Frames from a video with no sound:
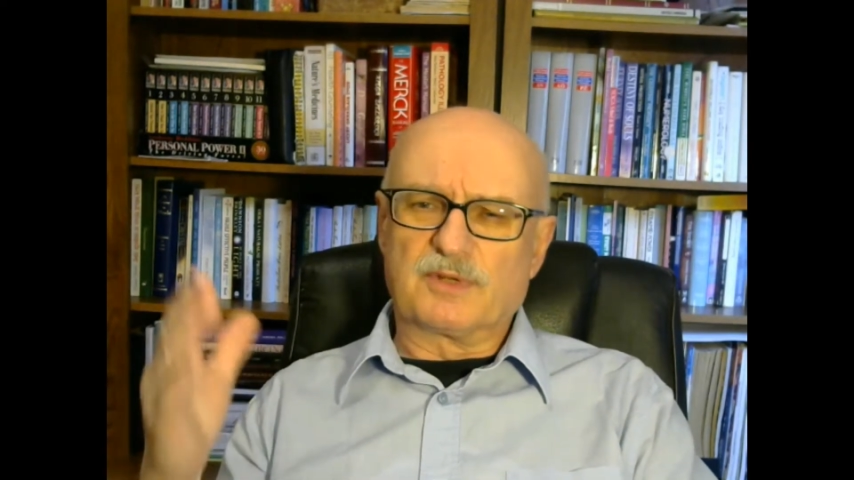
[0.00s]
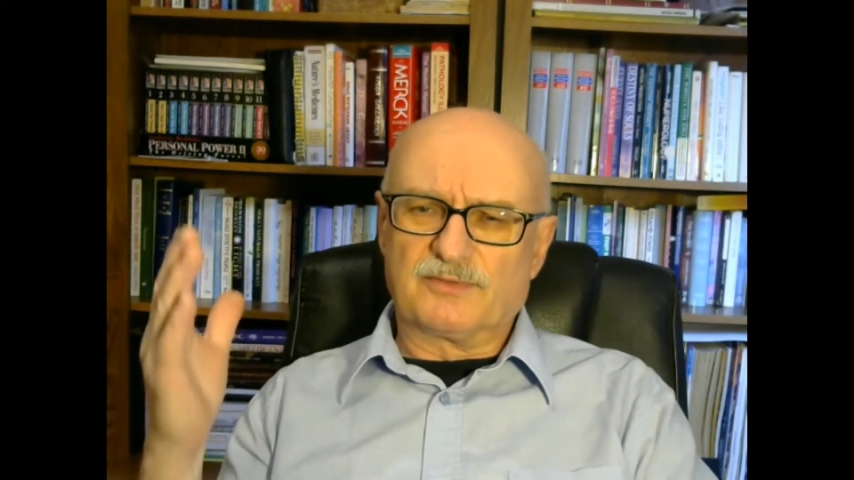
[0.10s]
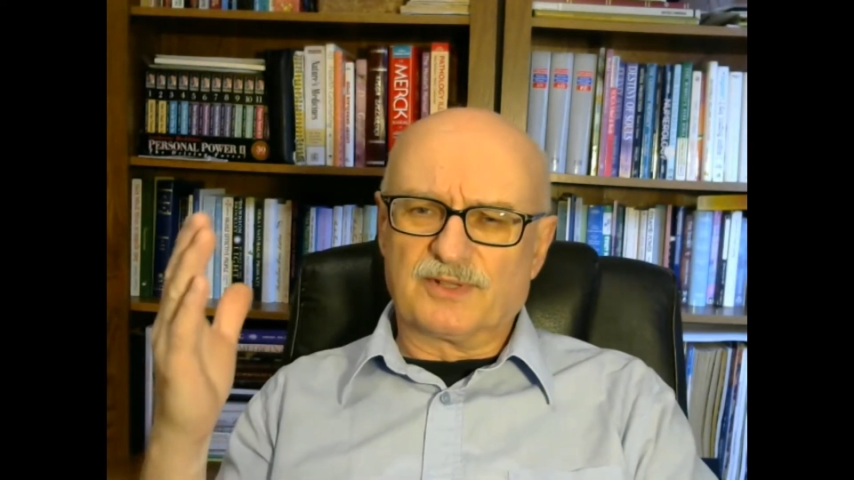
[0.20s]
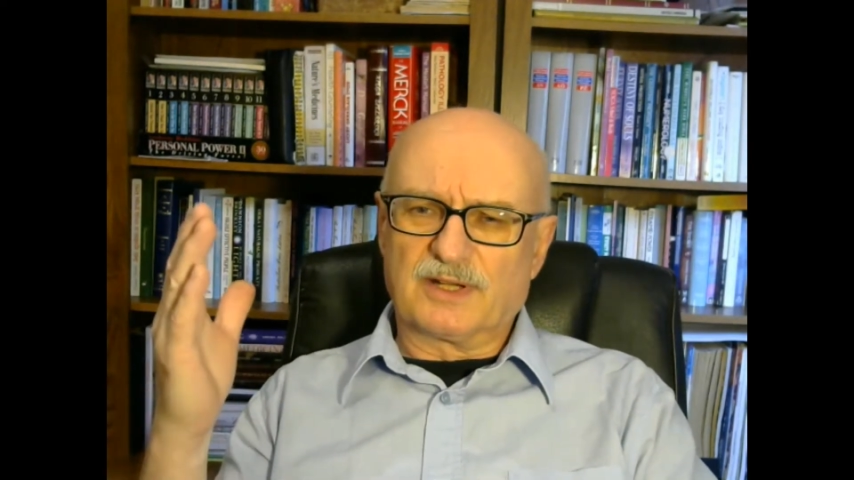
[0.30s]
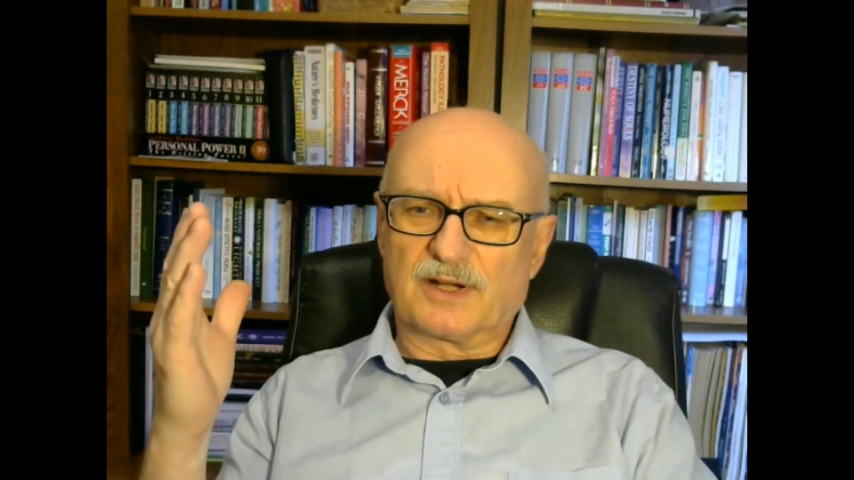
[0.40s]

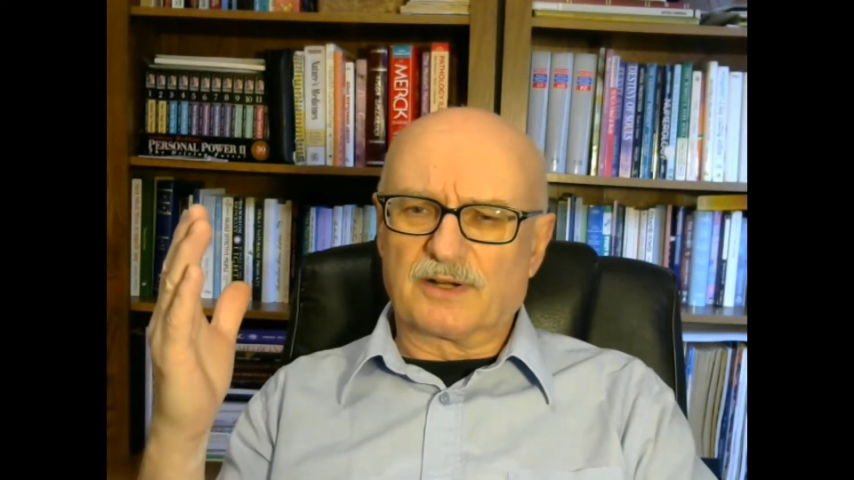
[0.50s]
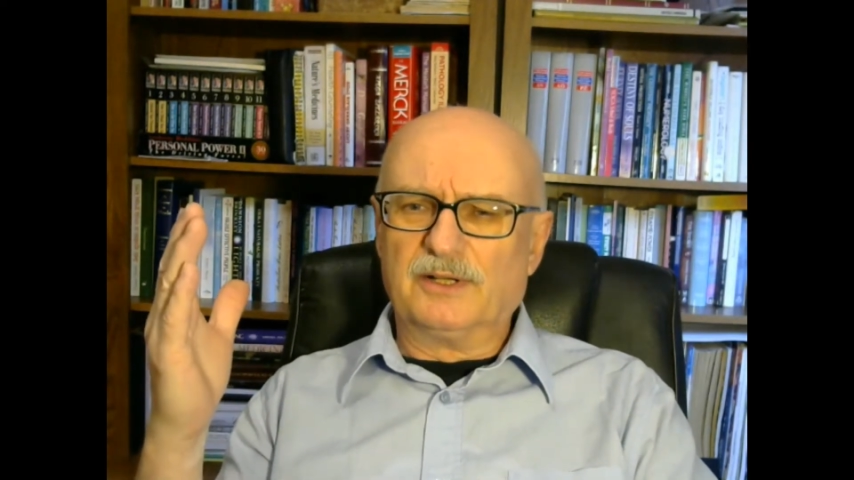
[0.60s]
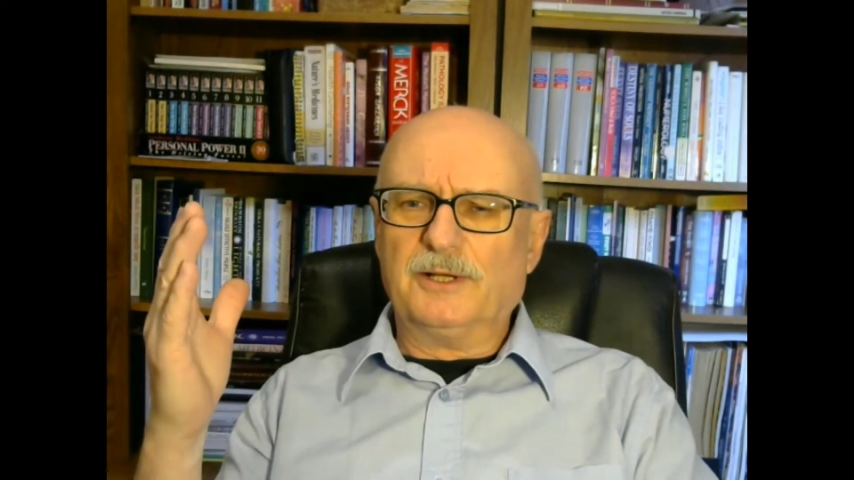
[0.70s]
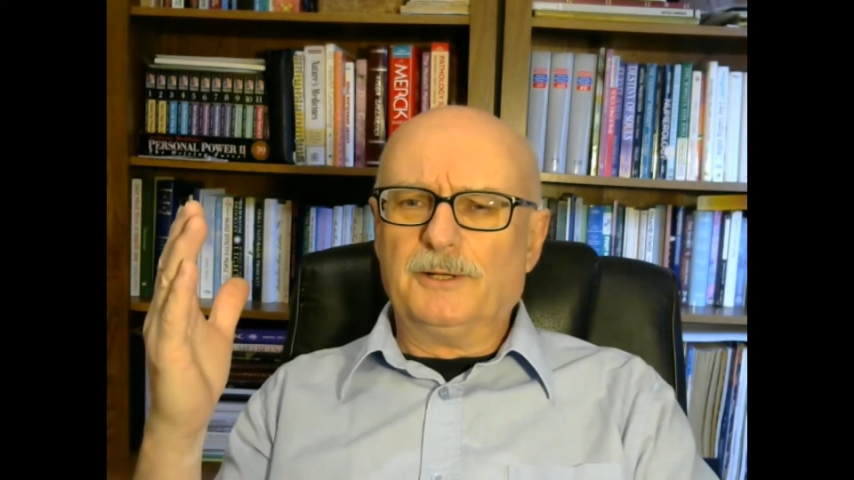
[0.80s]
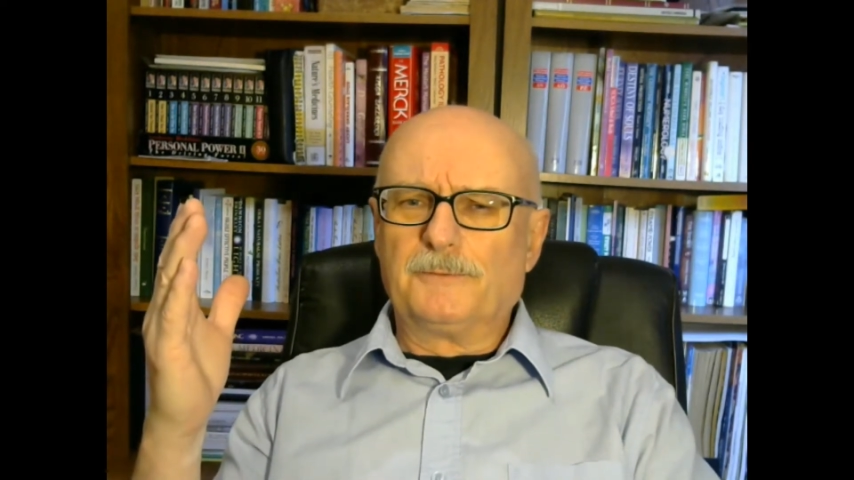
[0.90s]
If they are
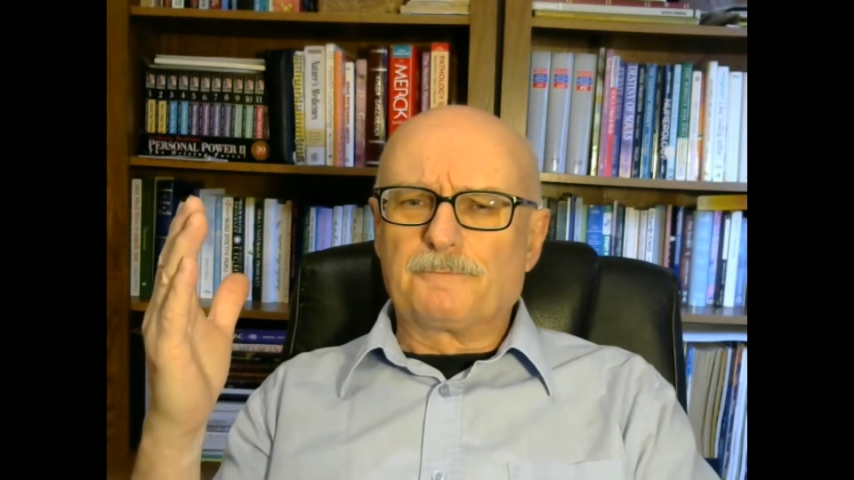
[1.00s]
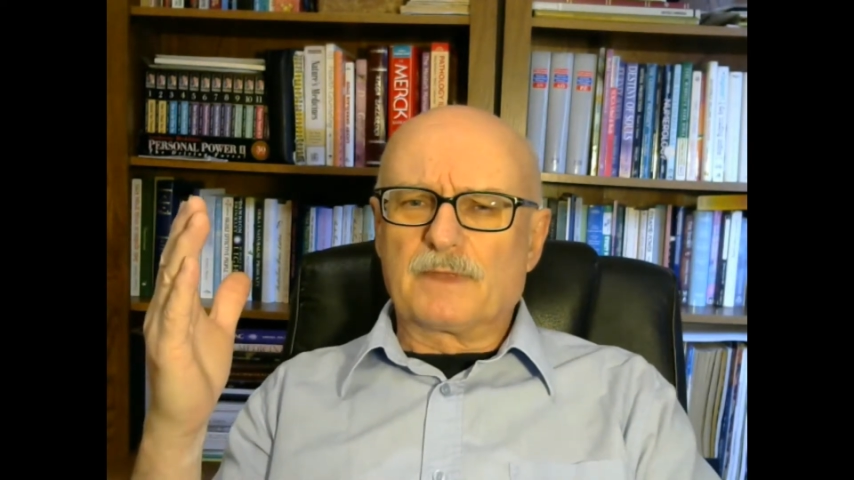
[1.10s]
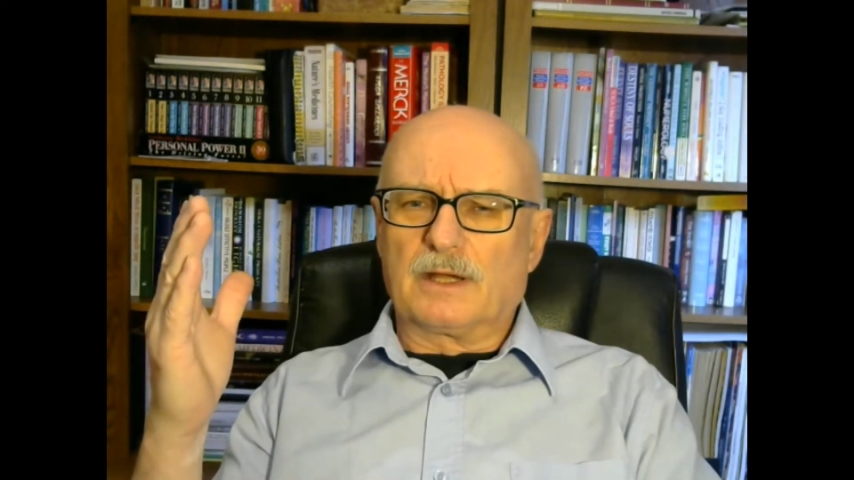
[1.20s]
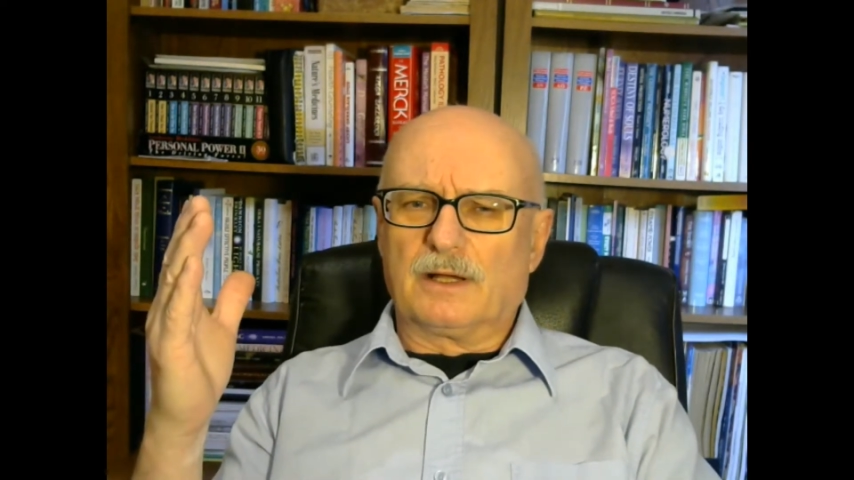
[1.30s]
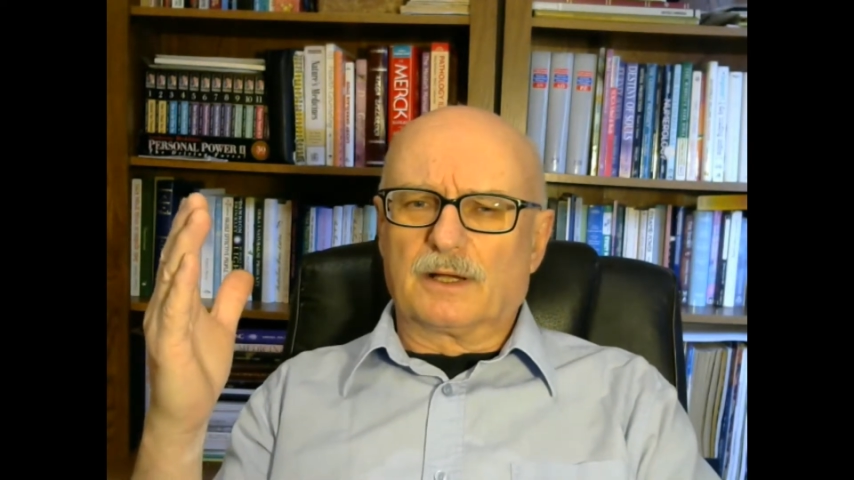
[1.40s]

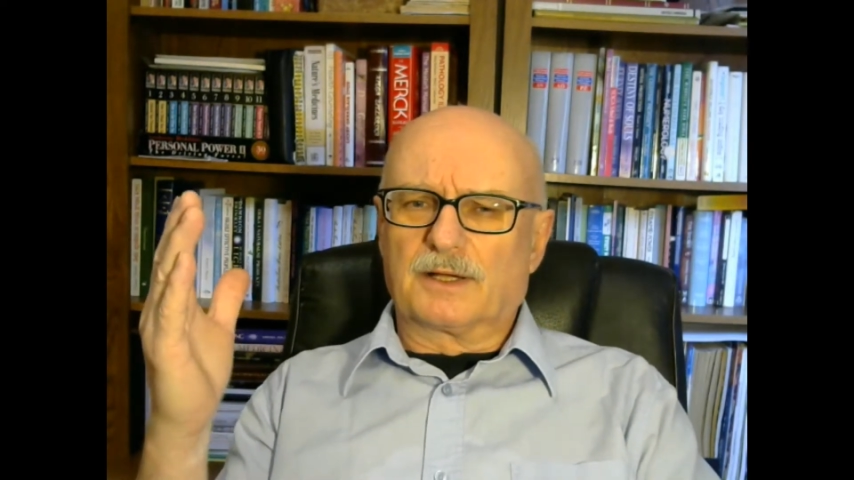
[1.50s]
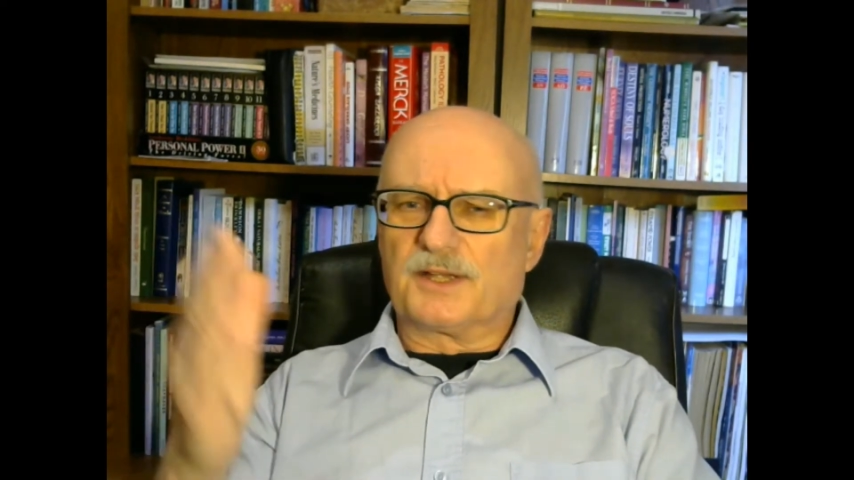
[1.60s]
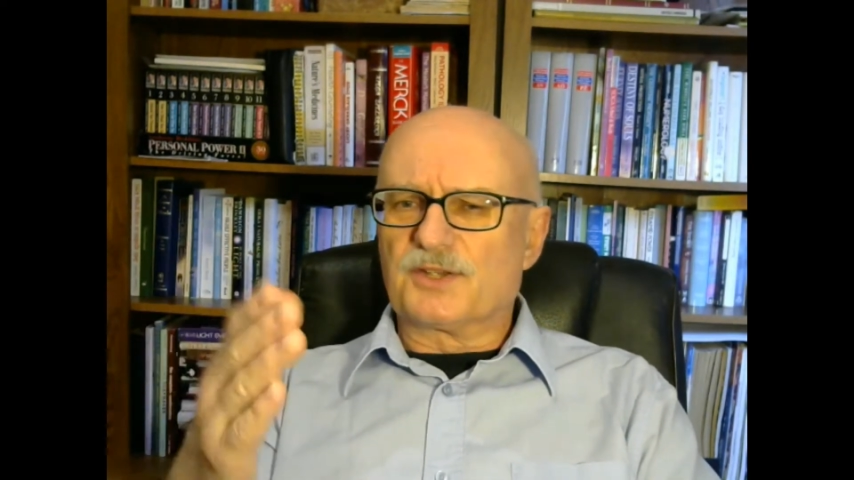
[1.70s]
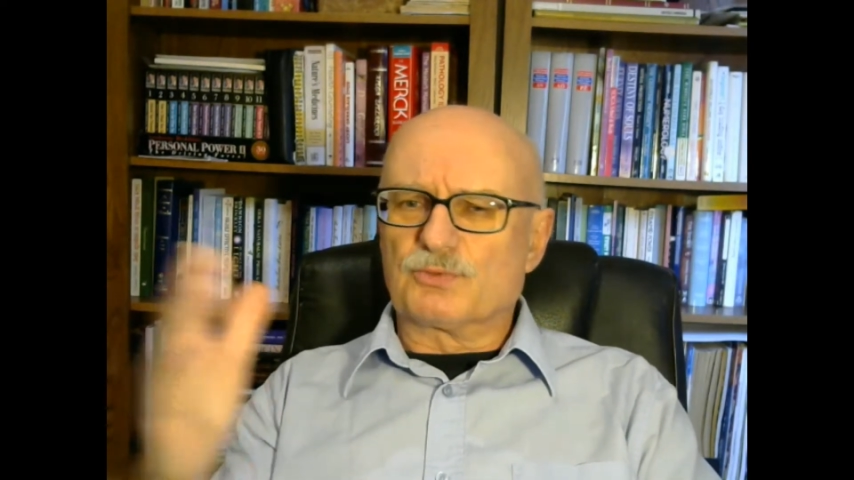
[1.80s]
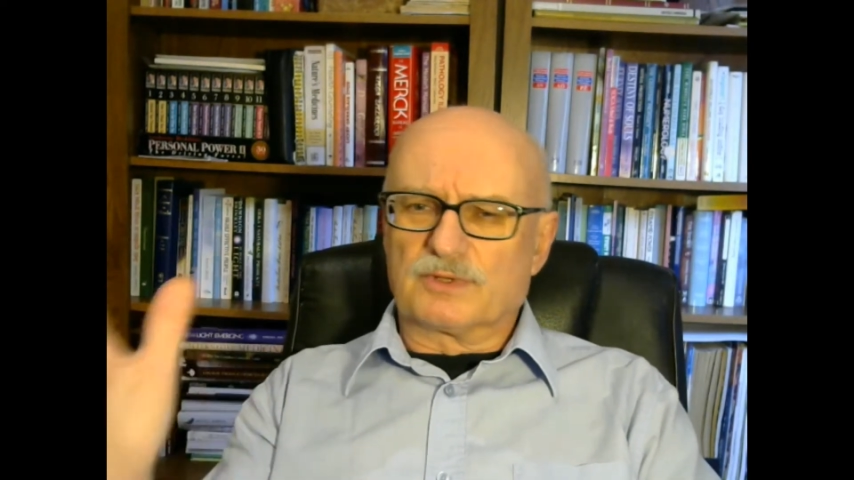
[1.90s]
against